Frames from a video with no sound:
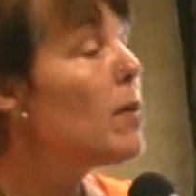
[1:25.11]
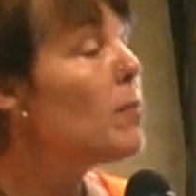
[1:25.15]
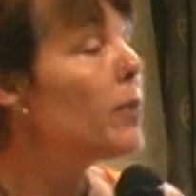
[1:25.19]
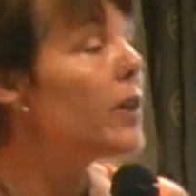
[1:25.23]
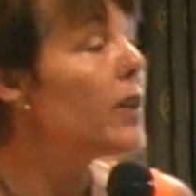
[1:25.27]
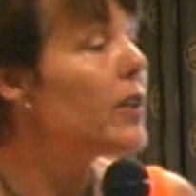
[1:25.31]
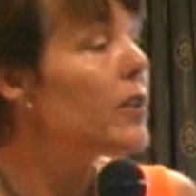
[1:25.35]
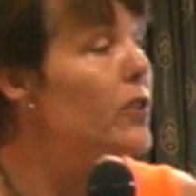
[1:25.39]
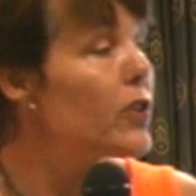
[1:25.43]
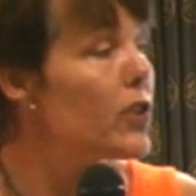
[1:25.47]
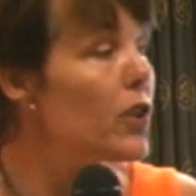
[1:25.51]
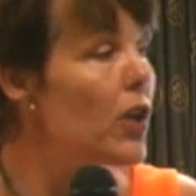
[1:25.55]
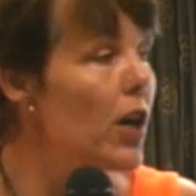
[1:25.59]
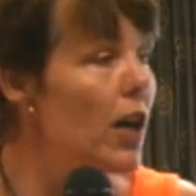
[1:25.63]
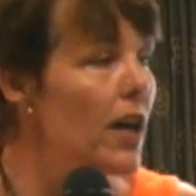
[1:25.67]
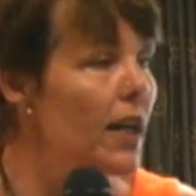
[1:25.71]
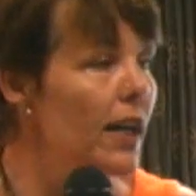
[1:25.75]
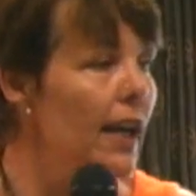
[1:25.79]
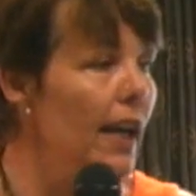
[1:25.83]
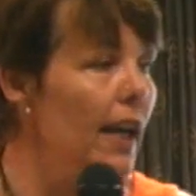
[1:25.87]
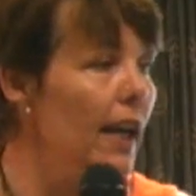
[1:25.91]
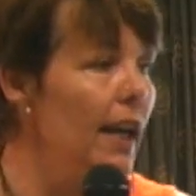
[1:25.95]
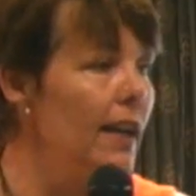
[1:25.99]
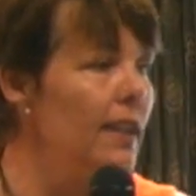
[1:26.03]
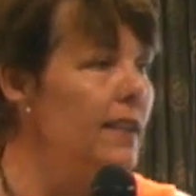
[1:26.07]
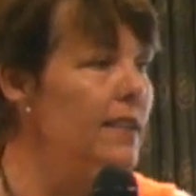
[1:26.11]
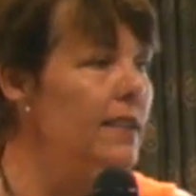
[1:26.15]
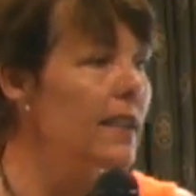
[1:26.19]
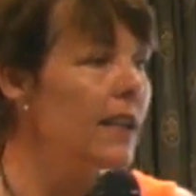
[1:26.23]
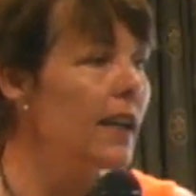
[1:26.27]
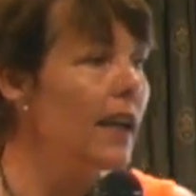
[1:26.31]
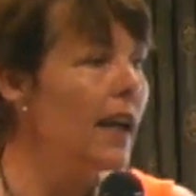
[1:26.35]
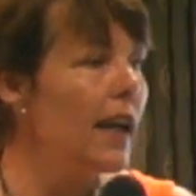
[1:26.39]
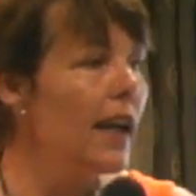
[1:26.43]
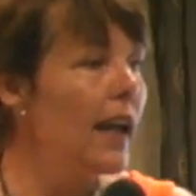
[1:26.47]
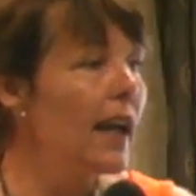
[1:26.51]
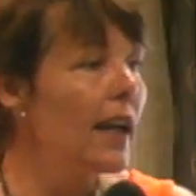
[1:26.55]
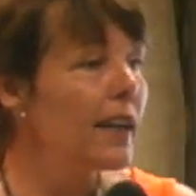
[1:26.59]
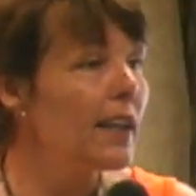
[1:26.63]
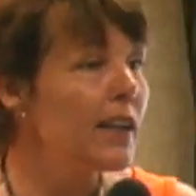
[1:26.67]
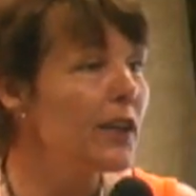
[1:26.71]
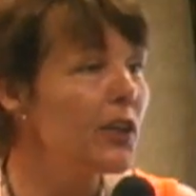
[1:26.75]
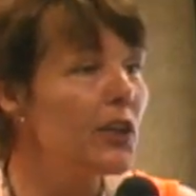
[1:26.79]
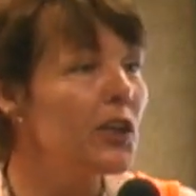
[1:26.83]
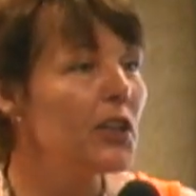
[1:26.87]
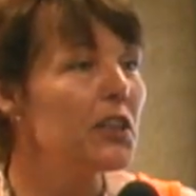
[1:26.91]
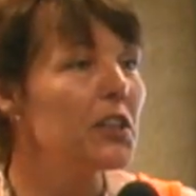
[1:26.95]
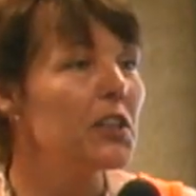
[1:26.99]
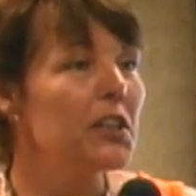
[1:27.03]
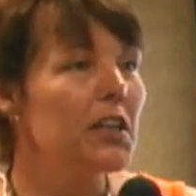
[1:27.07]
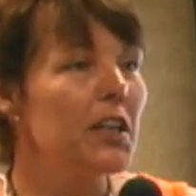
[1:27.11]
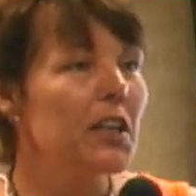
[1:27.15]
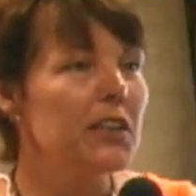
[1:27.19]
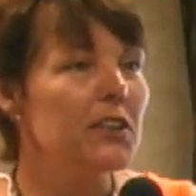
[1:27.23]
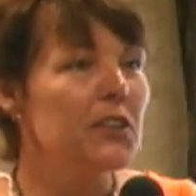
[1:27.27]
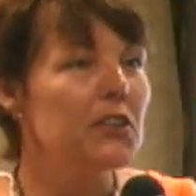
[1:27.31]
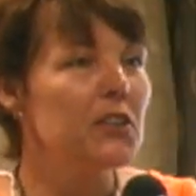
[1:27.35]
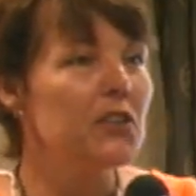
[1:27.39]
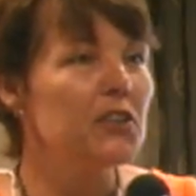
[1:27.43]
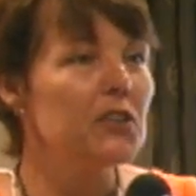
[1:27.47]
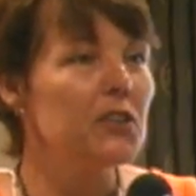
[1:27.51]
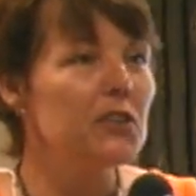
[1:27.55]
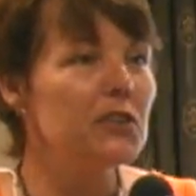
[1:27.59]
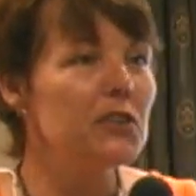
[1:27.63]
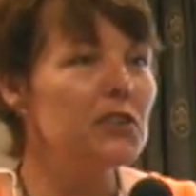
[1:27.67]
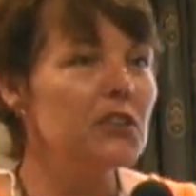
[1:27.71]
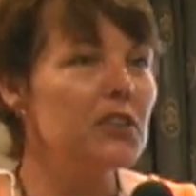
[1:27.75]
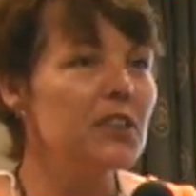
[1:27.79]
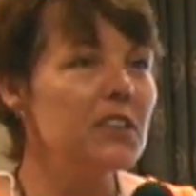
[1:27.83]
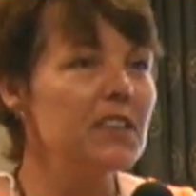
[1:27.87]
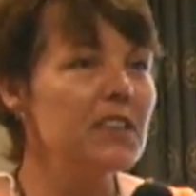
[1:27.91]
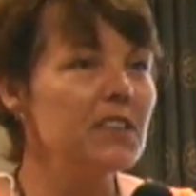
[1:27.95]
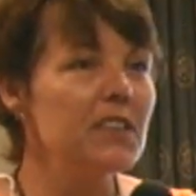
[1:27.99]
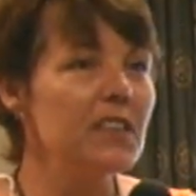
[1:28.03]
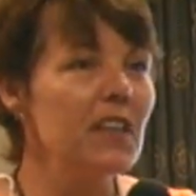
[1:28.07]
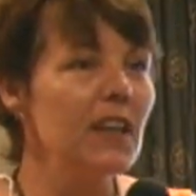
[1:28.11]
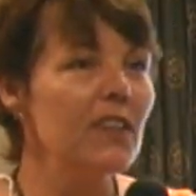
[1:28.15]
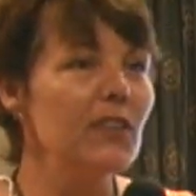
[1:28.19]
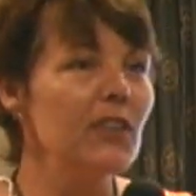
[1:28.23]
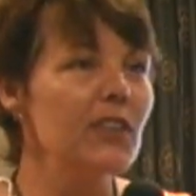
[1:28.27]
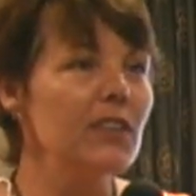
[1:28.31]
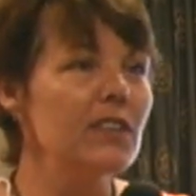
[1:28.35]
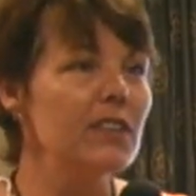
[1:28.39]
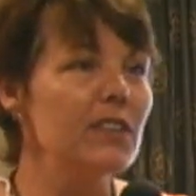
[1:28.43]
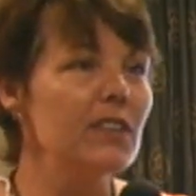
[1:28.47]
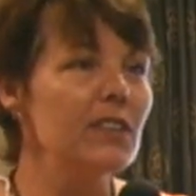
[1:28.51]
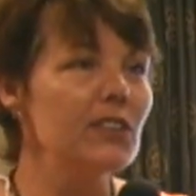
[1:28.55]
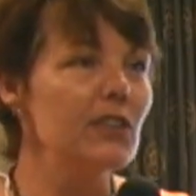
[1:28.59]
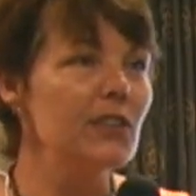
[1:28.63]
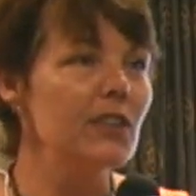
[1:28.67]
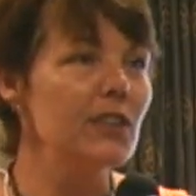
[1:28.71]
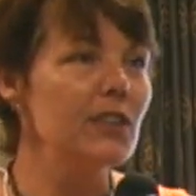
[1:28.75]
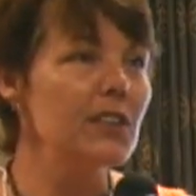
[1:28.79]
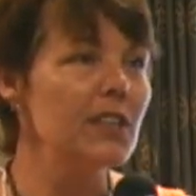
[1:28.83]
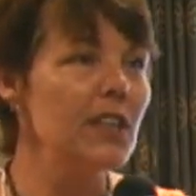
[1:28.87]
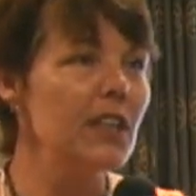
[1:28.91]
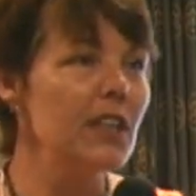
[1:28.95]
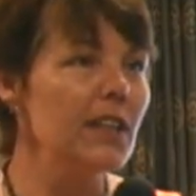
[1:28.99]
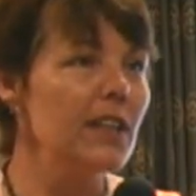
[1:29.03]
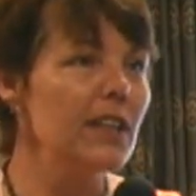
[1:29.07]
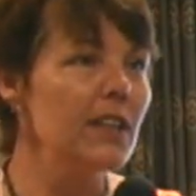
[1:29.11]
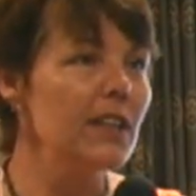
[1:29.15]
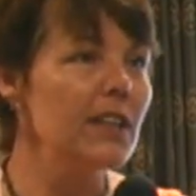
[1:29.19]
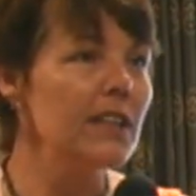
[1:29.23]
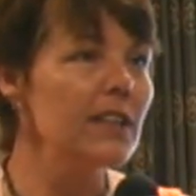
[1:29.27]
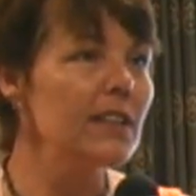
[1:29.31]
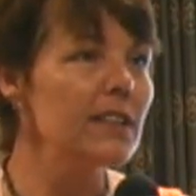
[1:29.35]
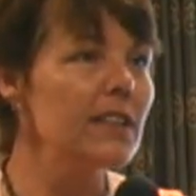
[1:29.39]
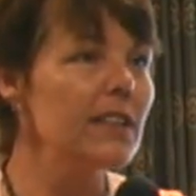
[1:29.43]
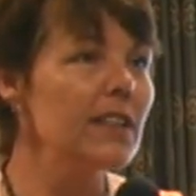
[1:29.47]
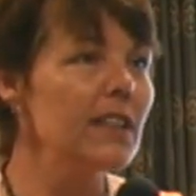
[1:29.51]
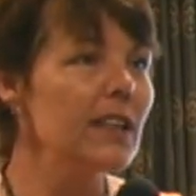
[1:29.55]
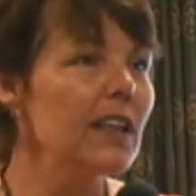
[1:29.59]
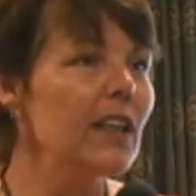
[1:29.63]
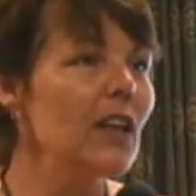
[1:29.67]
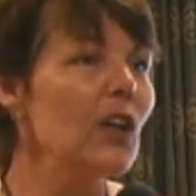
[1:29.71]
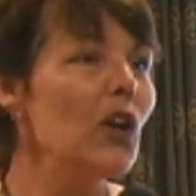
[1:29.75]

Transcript: But as long as carrying a constitution is evidence that you're a terrorist,